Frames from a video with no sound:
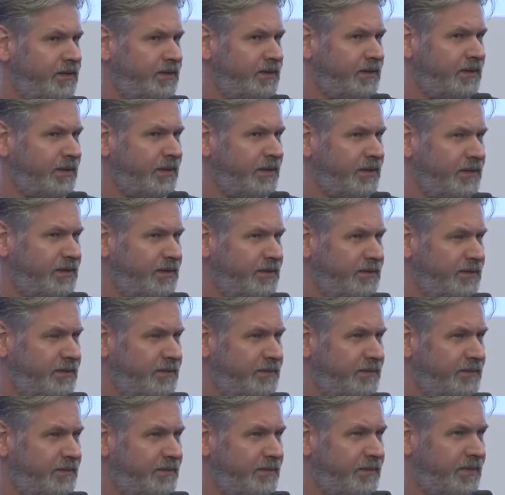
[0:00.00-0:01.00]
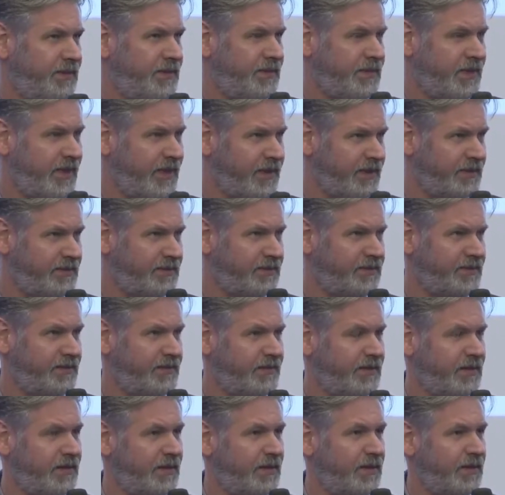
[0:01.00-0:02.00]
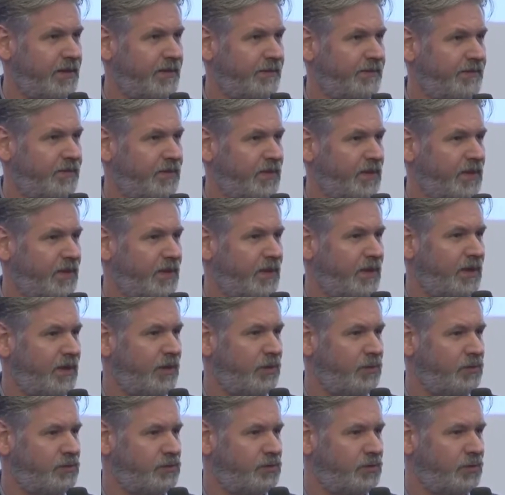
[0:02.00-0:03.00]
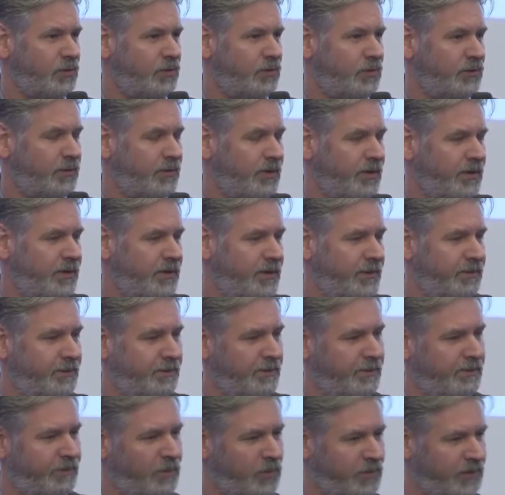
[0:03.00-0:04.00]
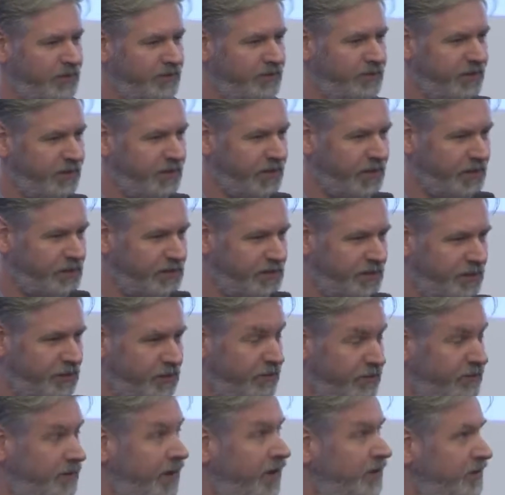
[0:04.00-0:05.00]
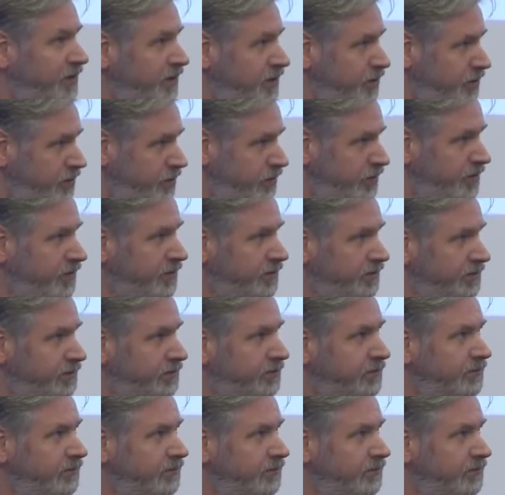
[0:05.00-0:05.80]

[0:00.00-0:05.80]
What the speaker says: it takes also a modification of attitude,